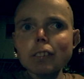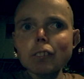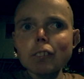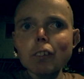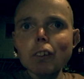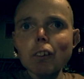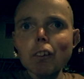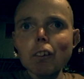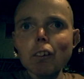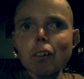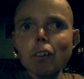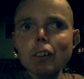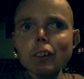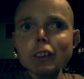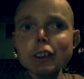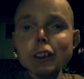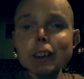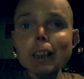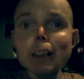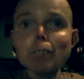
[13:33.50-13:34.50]
got
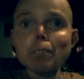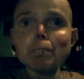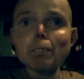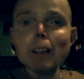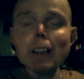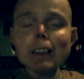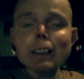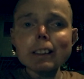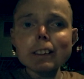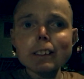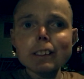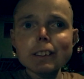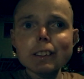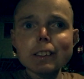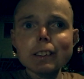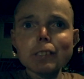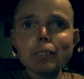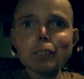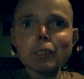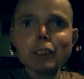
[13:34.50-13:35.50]

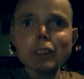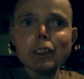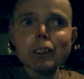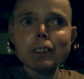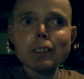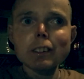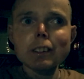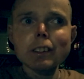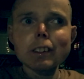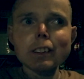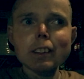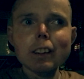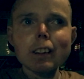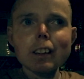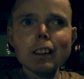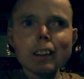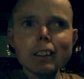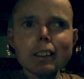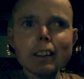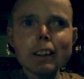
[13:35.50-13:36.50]
Sandbanks, which is,
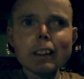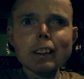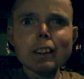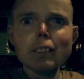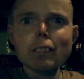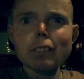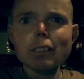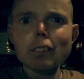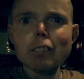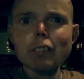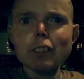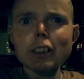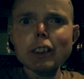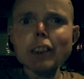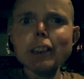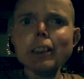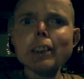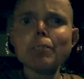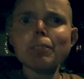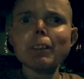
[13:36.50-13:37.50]
I think, the
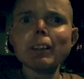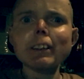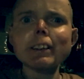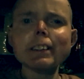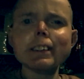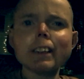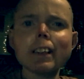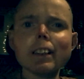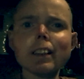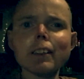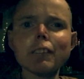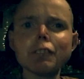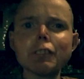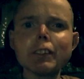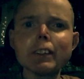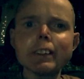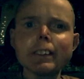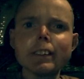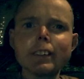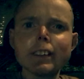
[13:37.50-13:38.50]
richest place to live
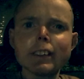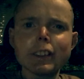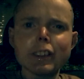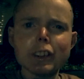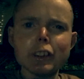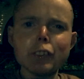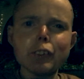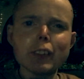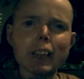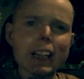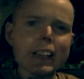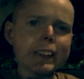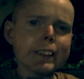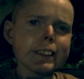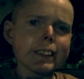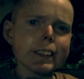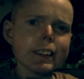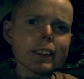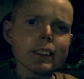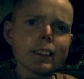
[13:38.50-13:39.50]
in the UK,
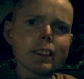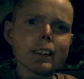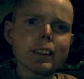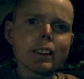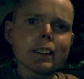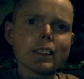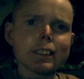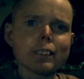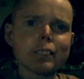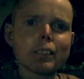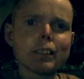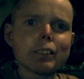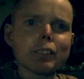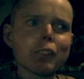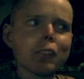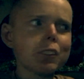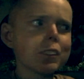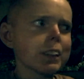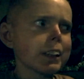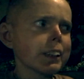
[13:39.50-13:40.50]
is it? Where
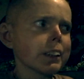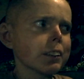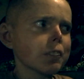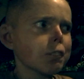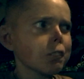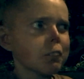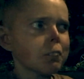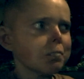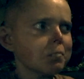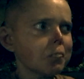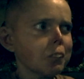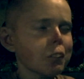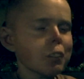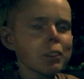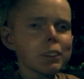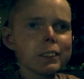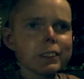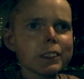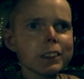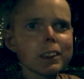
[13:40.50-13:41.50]
all like the
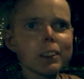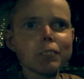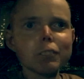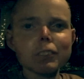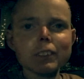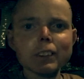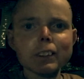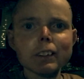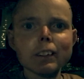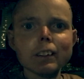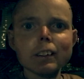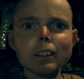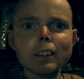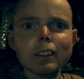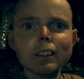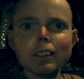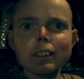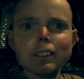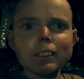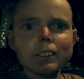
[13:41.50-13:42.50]
footballers live and the
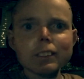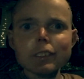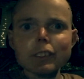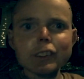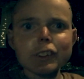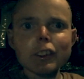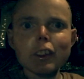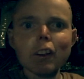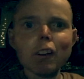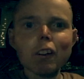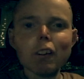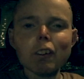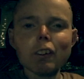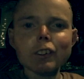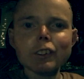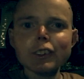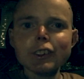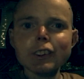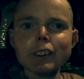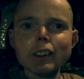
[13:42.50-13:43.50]

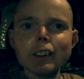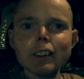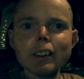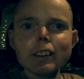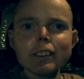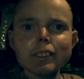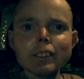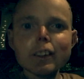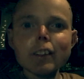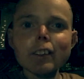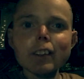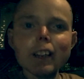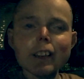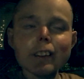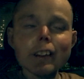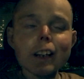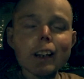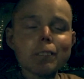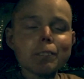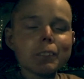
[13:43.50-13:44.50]
stars. So yeah,
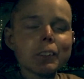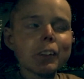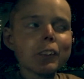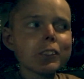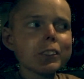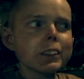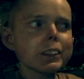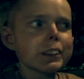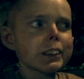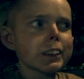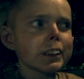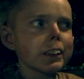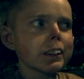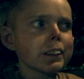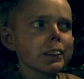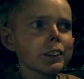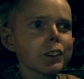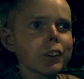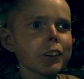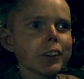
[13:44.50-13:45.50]
that'd be good to see.
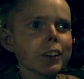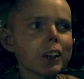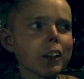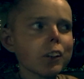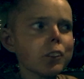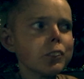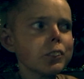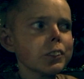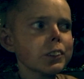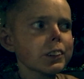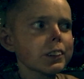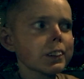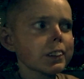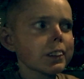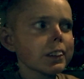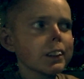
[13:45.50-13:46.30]
It's on the coast.